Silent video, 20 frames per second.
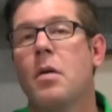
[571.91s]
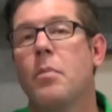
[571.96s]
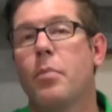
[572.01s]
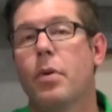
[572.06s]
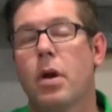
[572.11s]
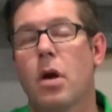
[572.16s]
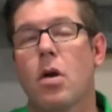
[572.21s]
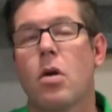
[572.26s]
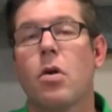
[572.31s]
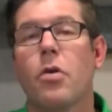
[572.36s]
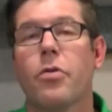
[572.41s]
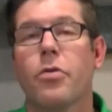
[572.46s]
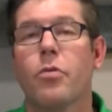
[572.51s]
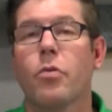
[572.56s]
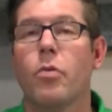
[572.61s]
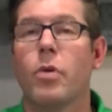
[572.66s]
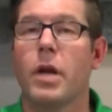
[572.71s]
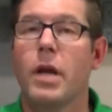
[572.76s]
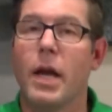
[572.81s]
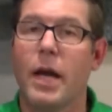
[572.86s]
But I'll go
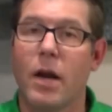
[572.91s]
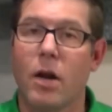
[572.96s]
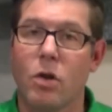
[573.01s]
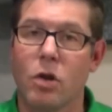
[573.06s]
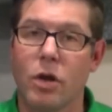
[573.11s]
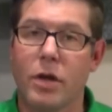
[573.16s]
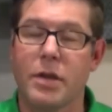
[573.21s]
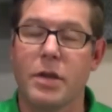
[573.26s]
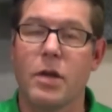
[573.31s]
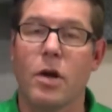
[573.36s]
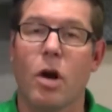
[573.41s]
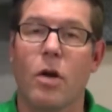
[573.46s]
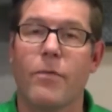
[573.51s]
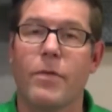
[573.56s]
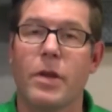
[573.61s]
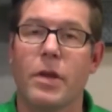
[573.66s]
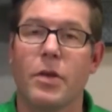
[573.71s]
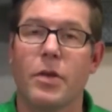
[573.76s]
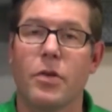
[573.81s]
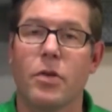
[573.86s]
through it and I'll look at the R
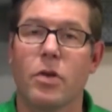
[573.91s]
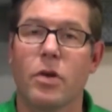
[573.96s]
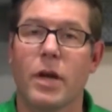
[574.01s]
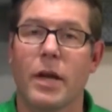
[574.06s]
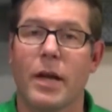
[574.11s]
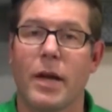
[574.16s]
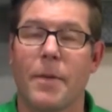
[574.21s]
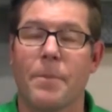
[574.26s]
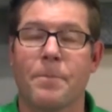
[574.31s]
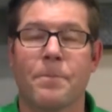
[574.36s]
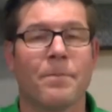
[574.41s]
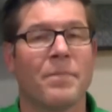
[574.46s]
V that they're looking at.